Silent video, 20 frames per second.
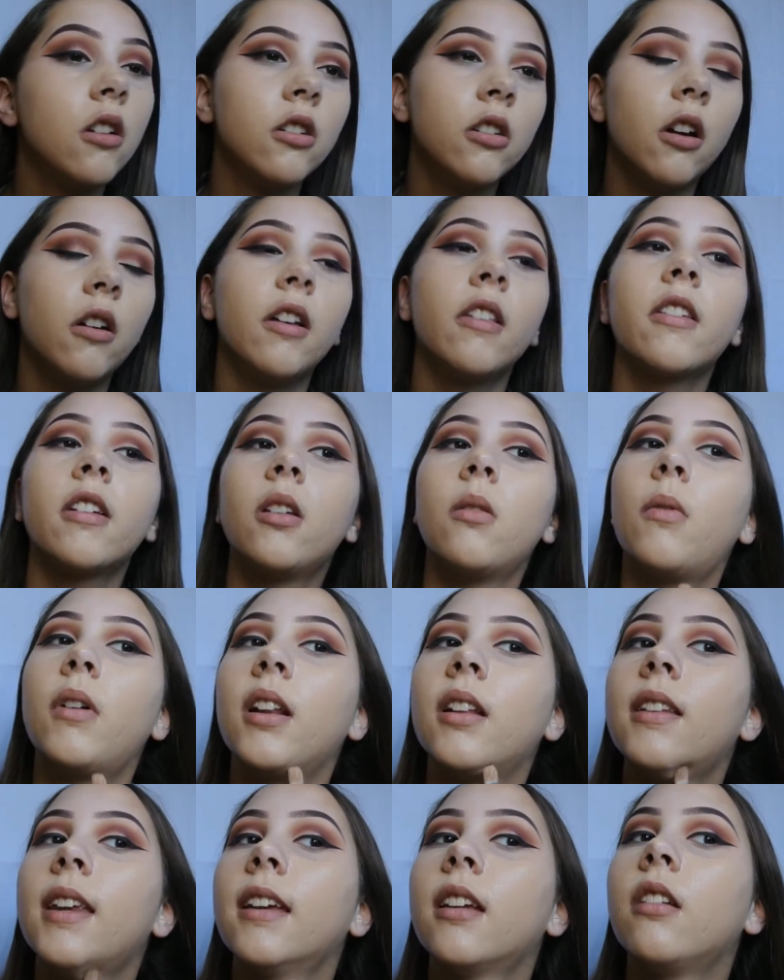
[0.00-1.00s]
always going to want to
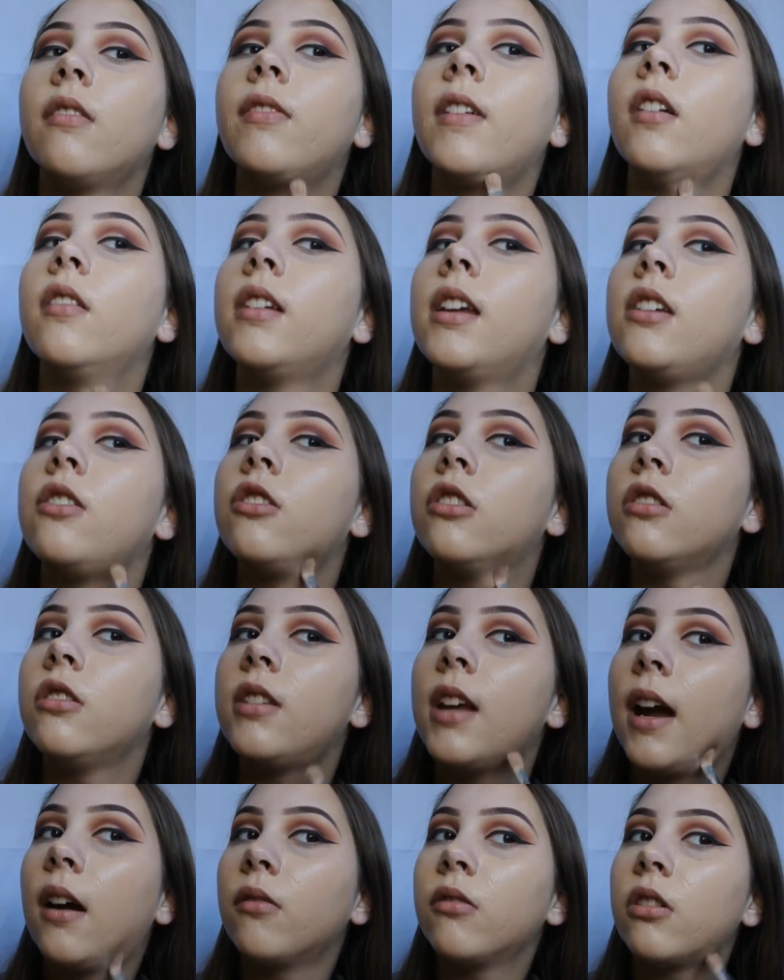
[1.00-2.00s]
take your foundation
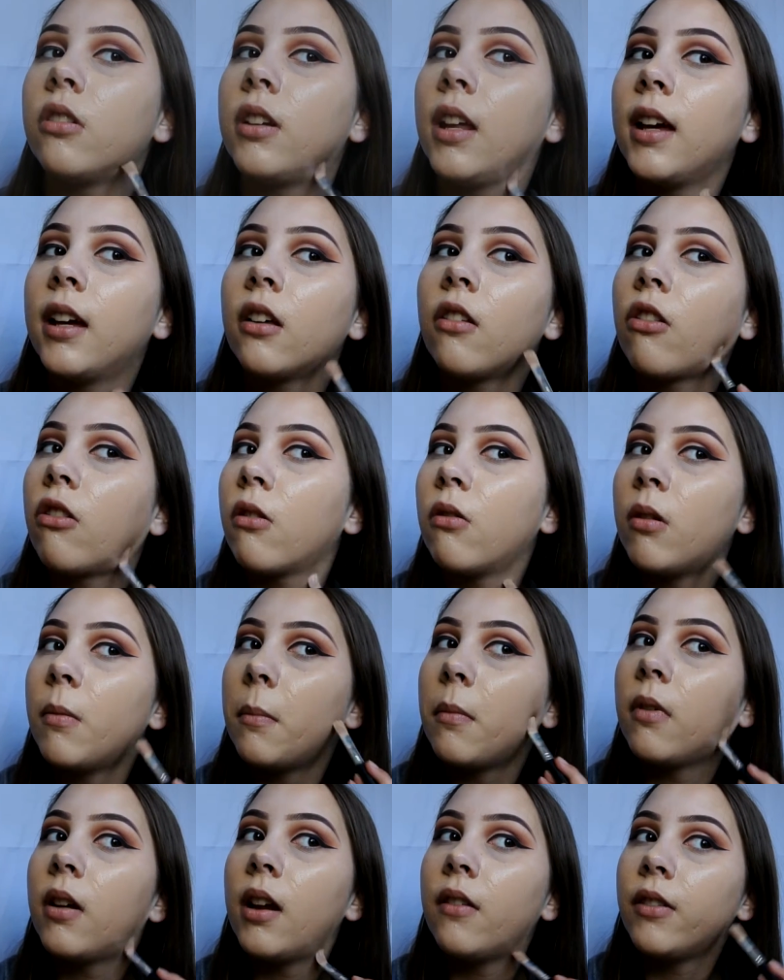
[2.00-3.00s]
down your neck so
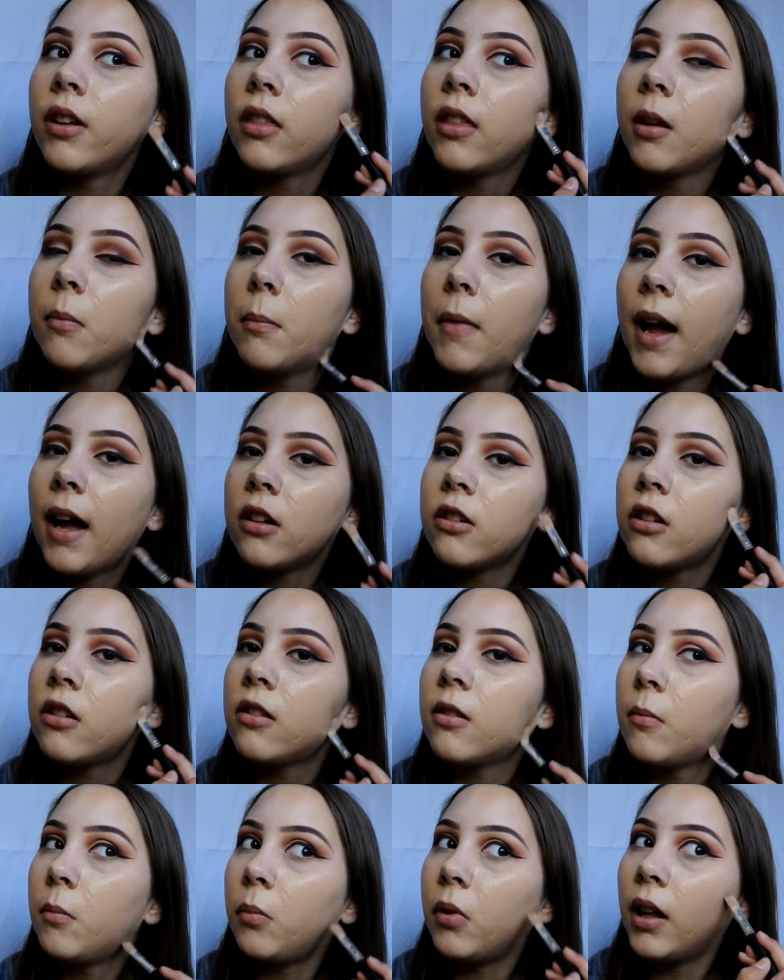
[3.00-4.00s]
everything matches
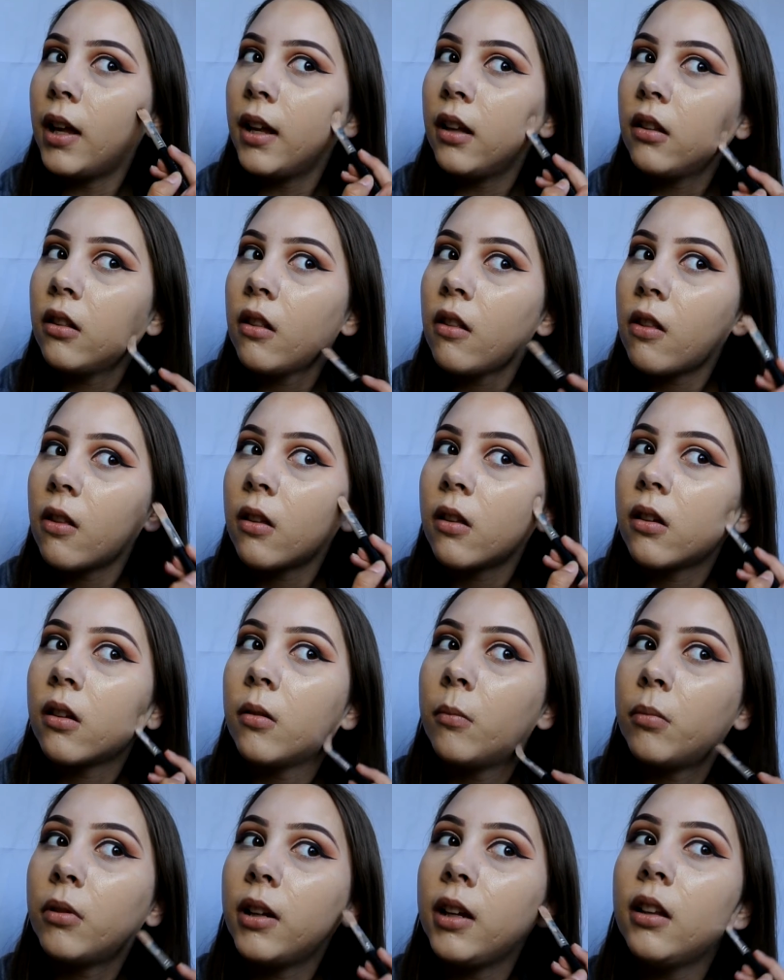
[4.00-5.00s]
and blends
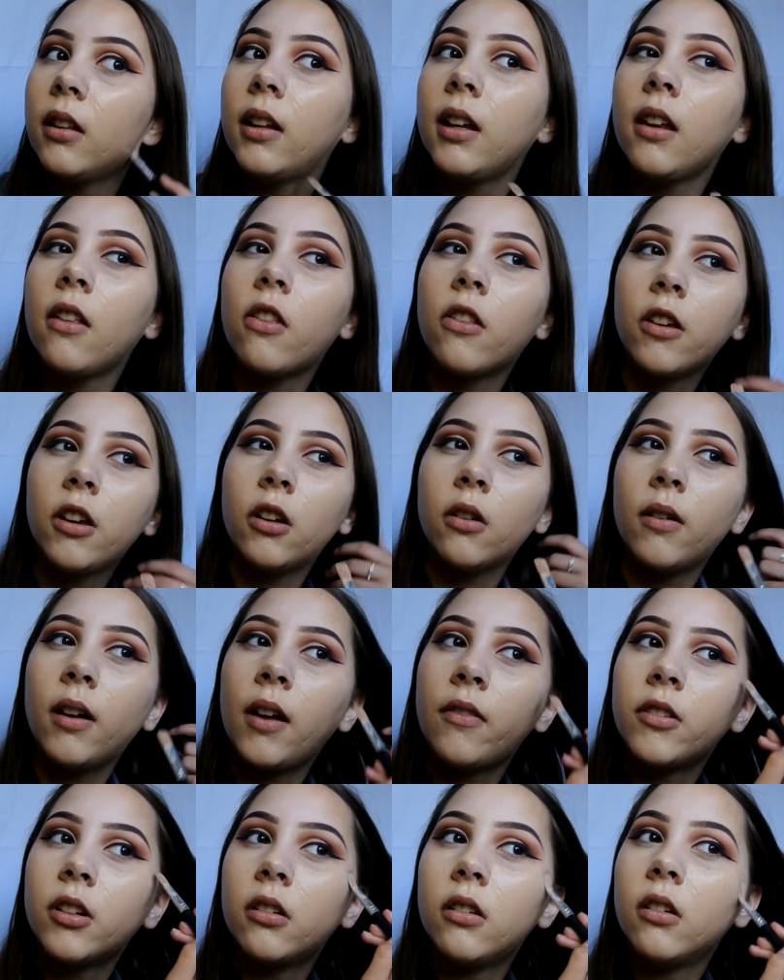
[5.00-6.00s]
completely, so you don't
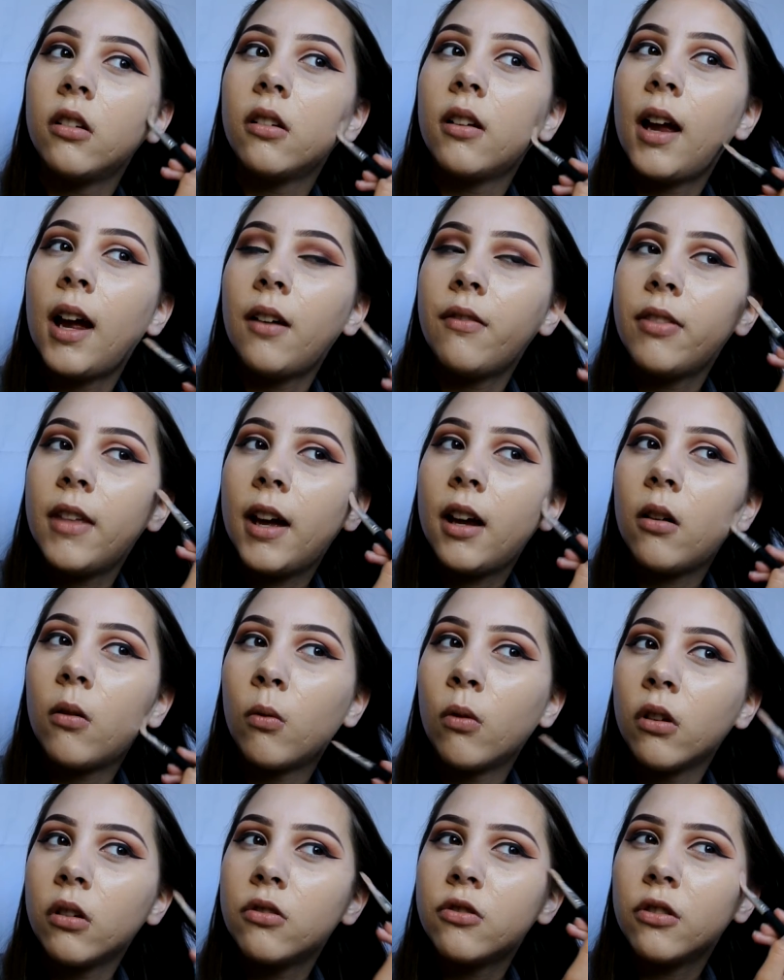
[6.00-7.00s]
have to have that
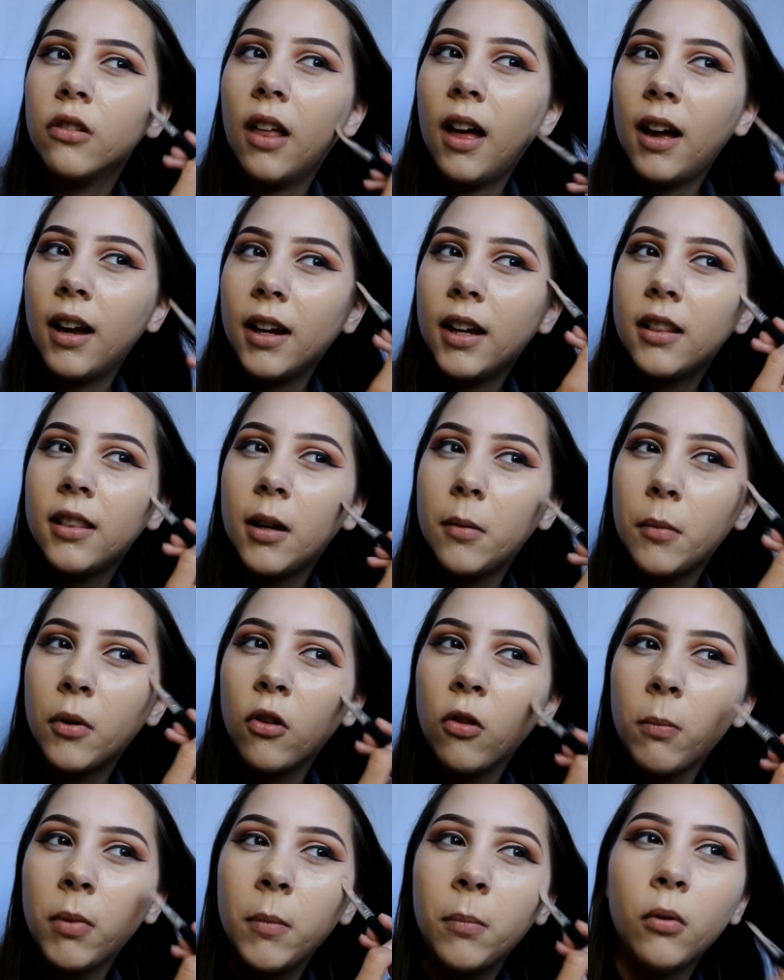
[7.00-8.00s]
orange line that
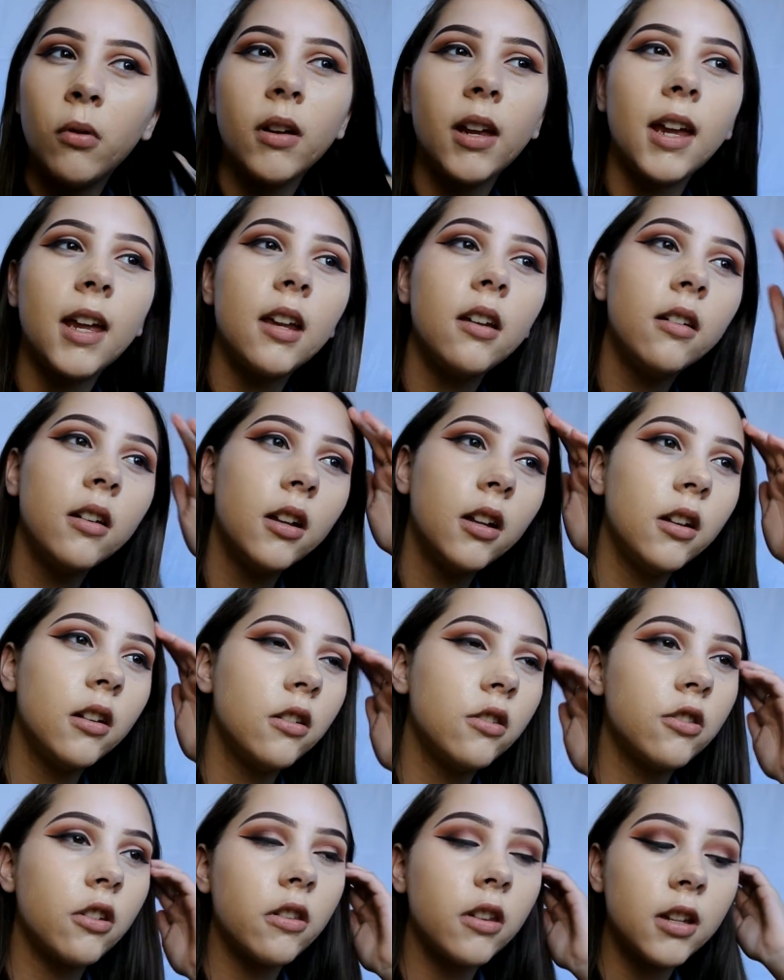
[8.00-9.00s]
most people get.
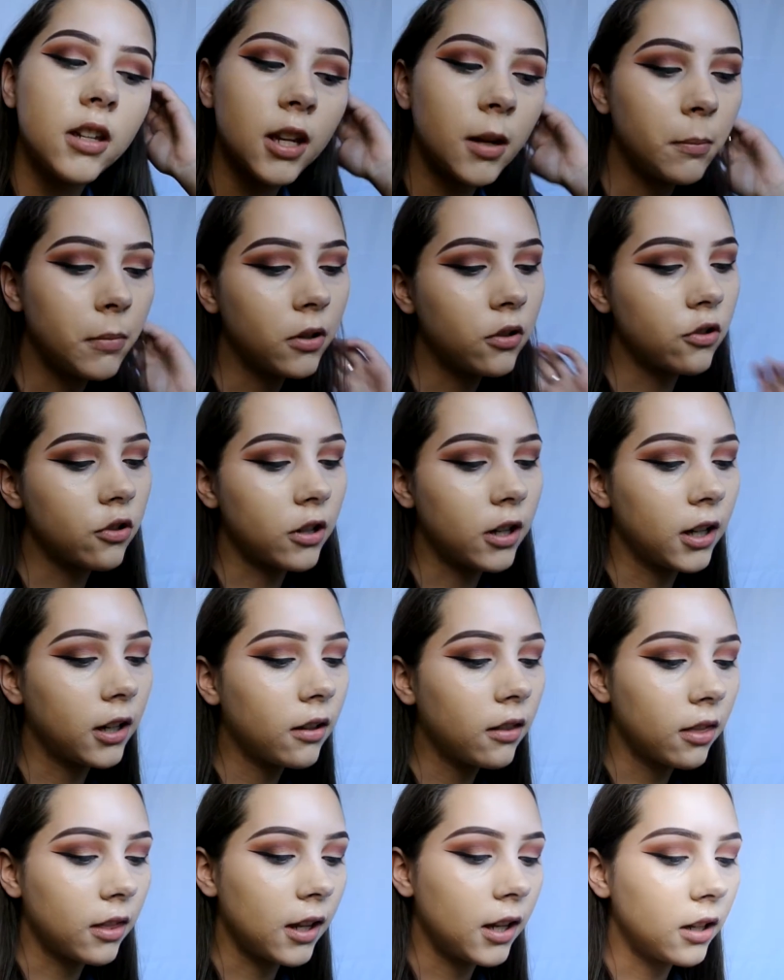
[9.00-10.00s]
It's just a tip and trick
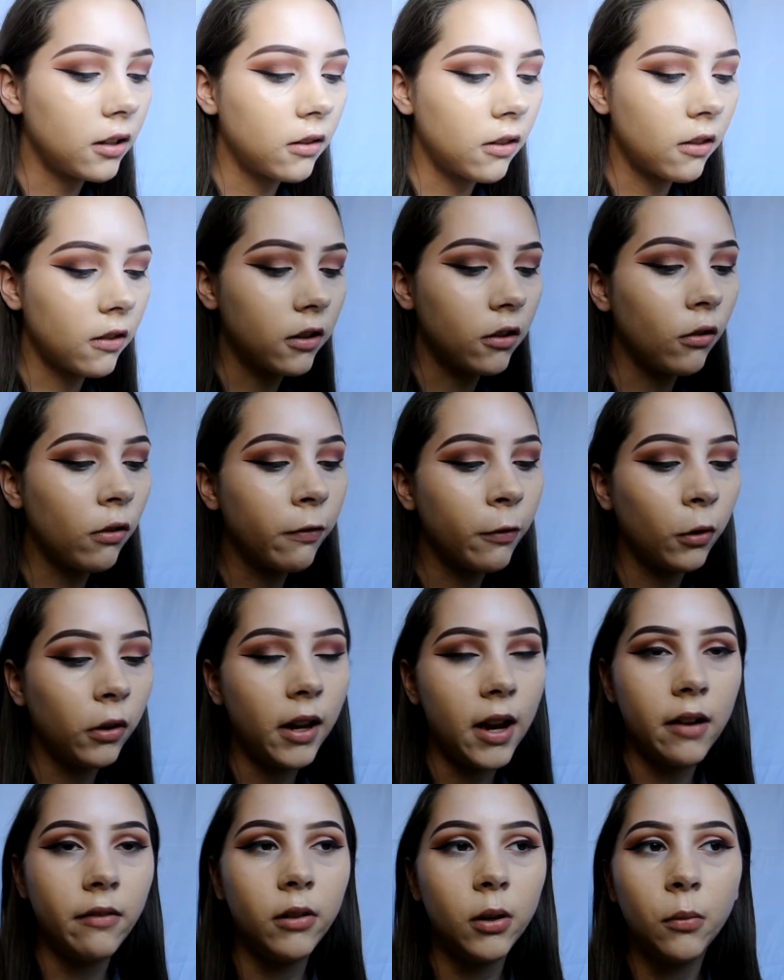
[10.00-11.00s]
that's useful to
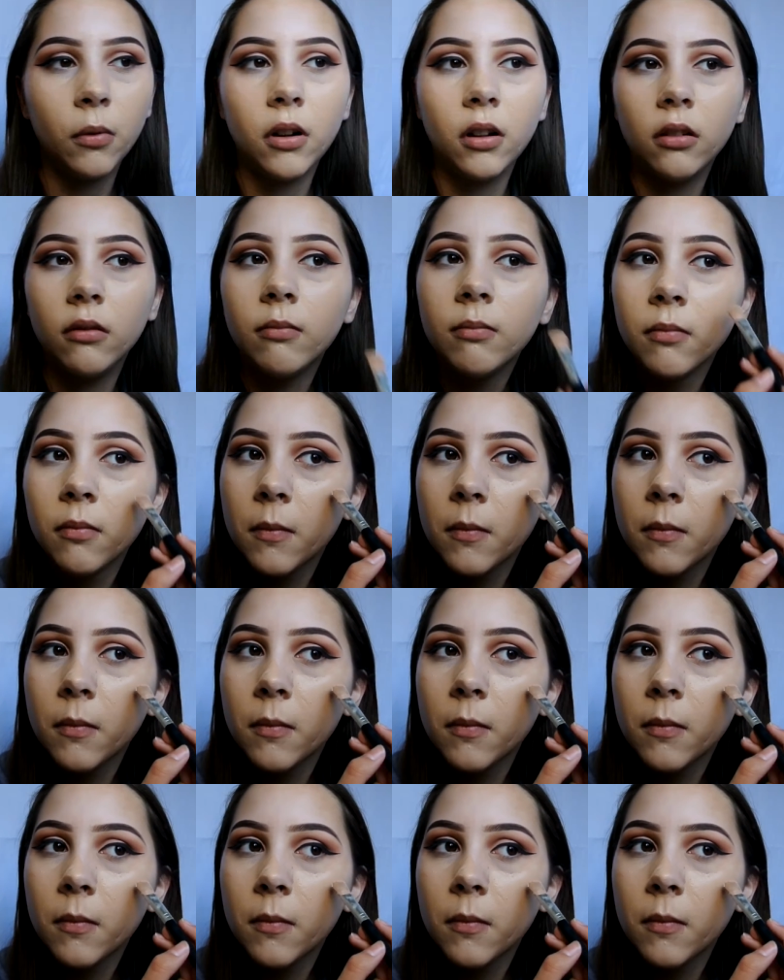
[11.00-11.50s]
everyone.